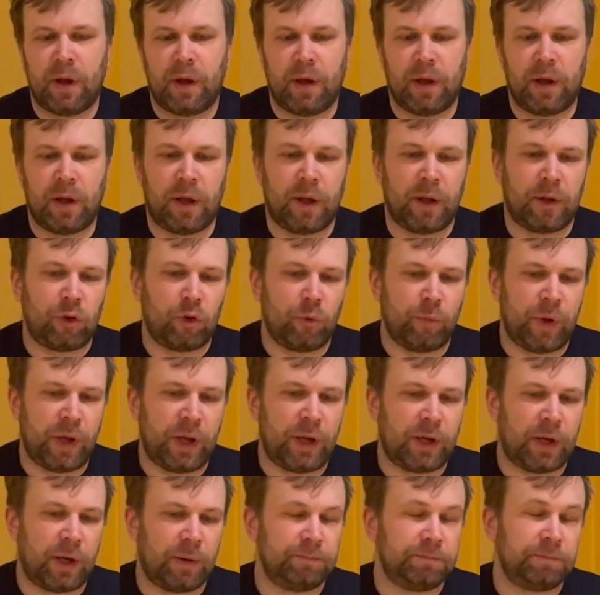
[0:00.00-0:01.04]
uh, to
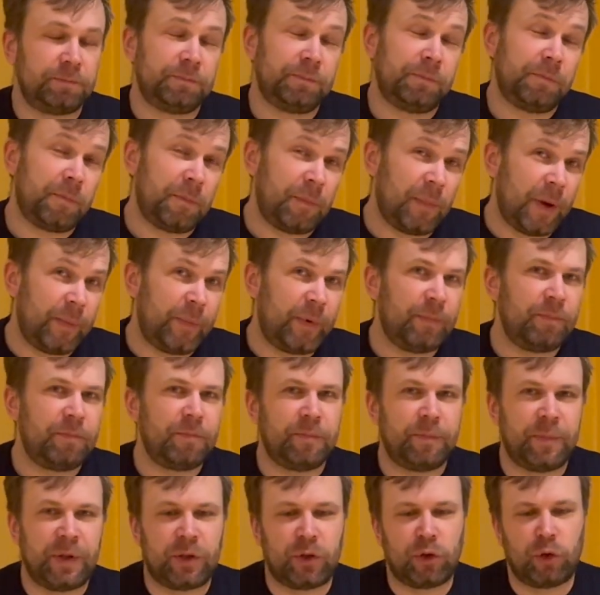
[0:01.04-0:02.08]
make a maybe
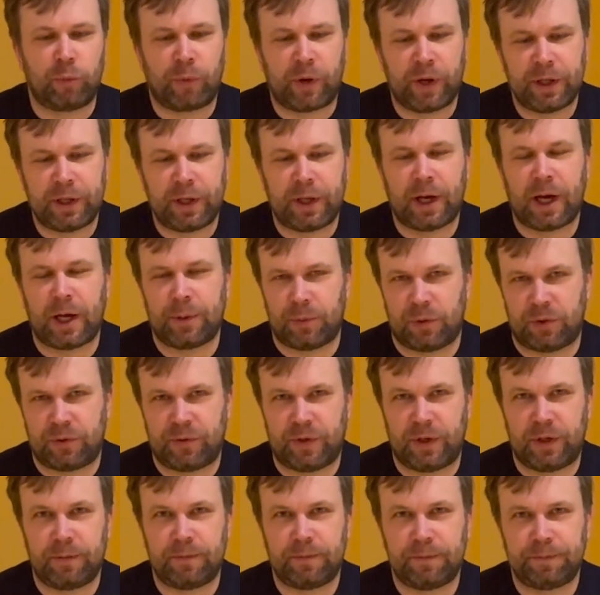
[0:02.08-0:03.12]
with romantic
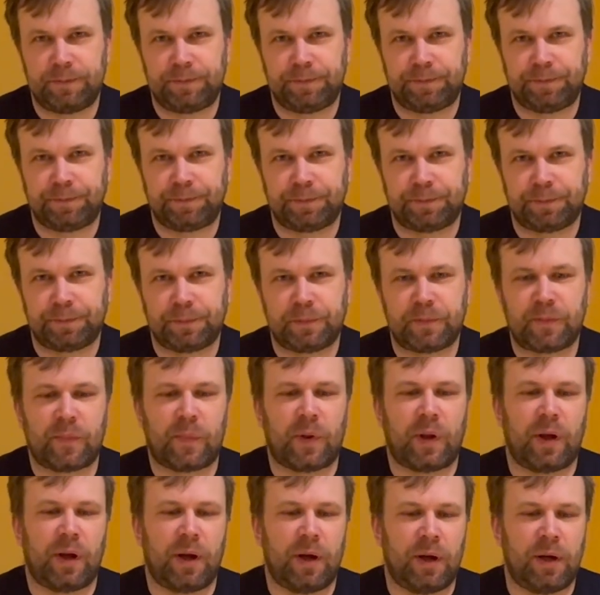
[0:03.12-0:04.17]
atmosphere.
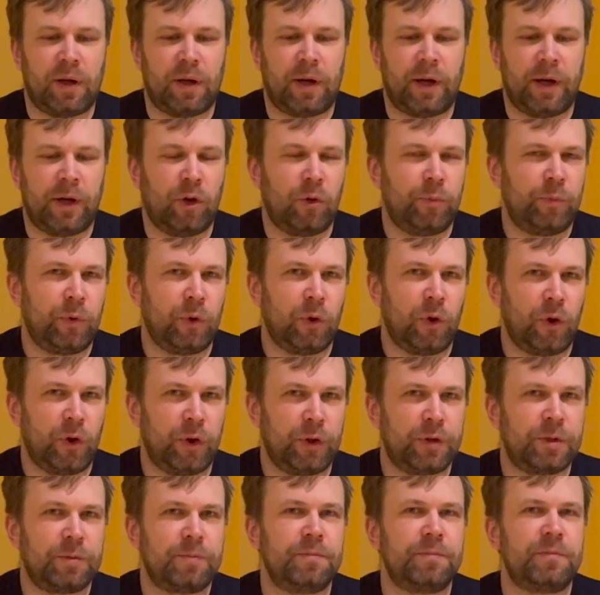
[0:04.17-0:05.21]
I hope you
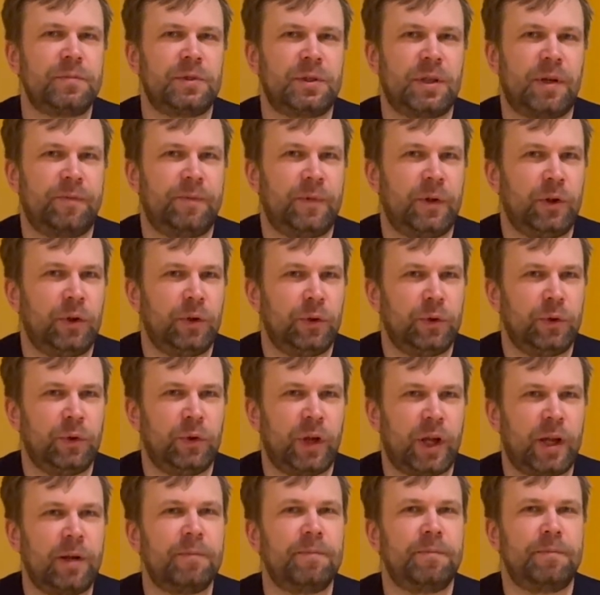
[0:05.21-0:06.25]
learned something new
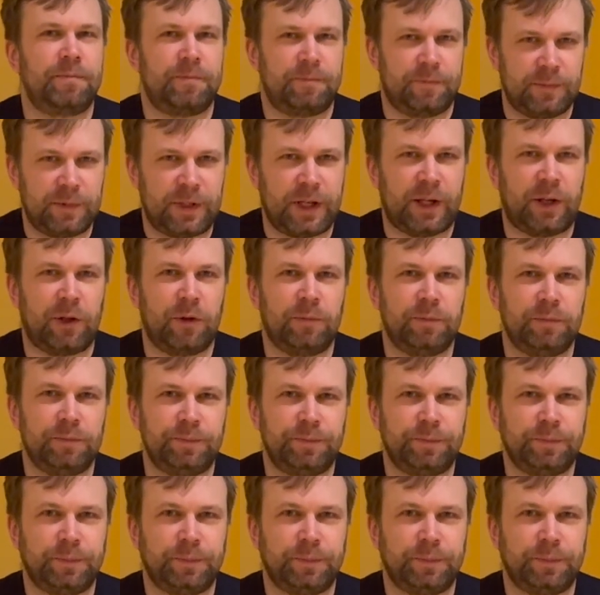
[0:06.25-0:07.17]
today. Thank you.